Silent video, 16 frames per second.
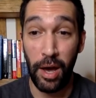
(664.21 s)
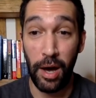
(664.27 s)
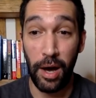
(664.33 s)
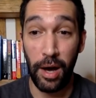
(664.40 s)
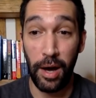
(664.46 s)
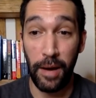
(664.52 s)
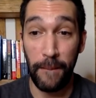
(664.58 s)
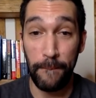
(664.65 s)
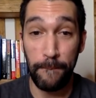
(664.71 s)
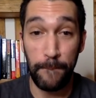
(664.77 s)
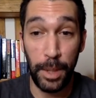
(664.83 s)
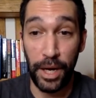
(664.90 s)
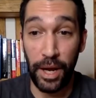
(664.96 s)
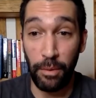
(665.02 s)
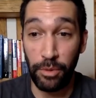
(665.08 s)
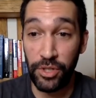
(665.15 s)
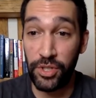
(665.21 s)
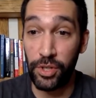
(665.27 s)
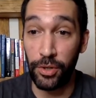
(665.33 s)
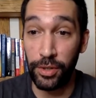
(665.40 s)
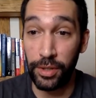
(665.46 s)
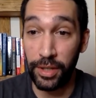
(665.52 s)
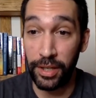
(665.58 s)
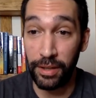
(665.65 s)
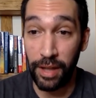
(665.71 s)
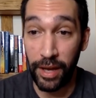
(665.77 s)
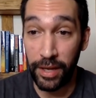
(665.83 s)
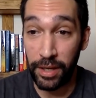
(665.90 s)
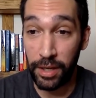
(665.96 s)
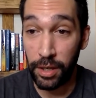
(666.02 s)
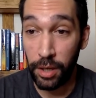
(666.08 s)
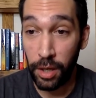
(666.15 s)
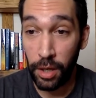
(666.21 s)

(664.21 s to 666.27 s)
but I was certainly like,